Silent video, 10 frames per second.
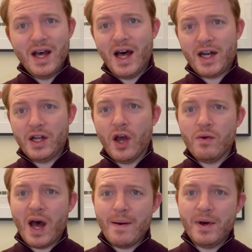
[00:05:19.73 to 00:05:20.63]
And I know
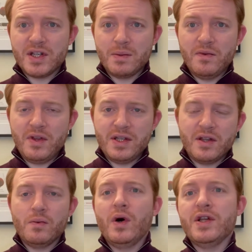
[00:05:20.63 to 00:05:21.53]
how much some of these
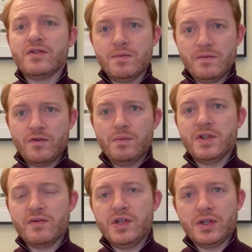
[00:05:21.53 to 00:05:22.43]
other wines from
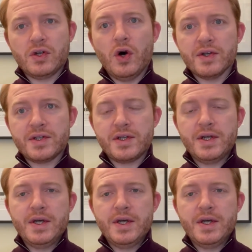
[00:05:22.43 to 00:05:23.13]
this region cost,